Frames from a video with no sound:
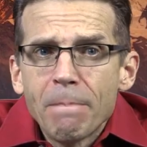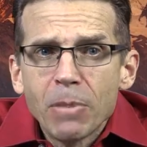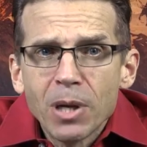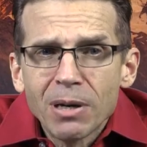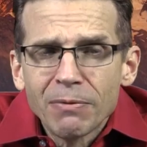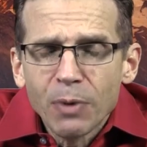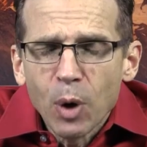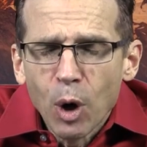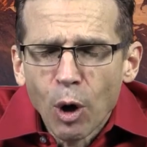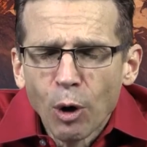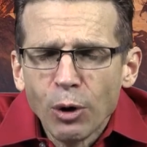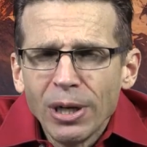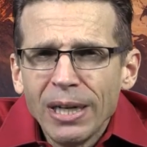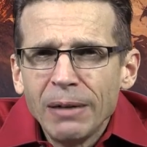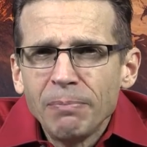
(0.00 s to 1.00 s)
of
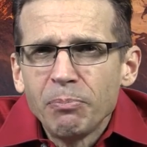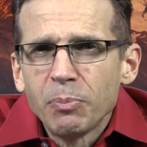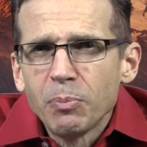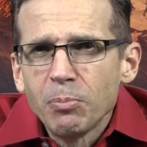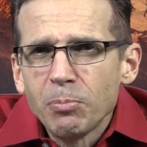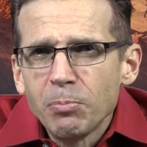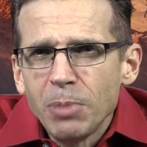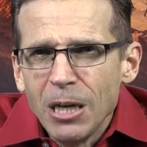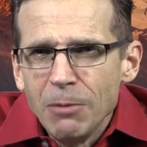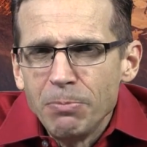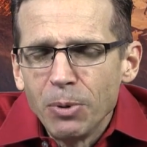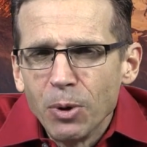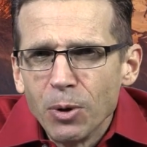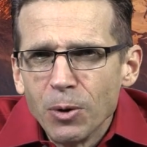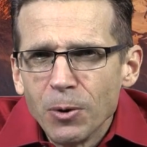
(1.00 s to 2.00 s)
hurting
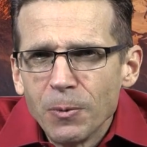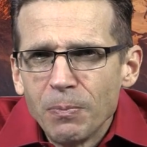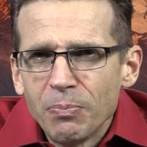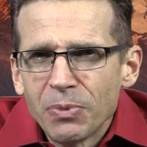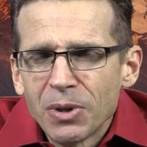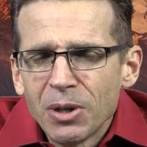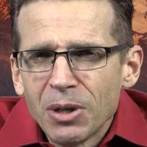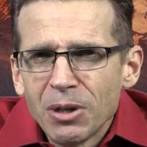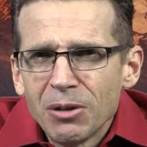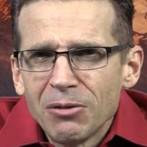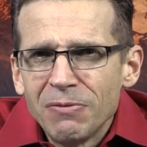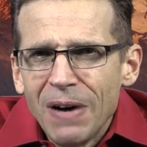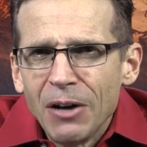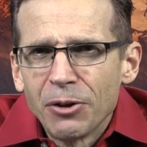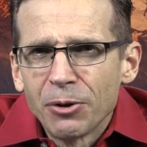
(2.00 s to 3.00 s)
people.
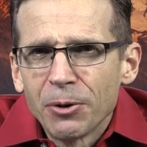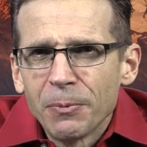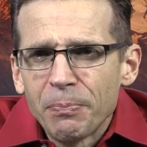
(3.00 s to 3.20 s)
Father,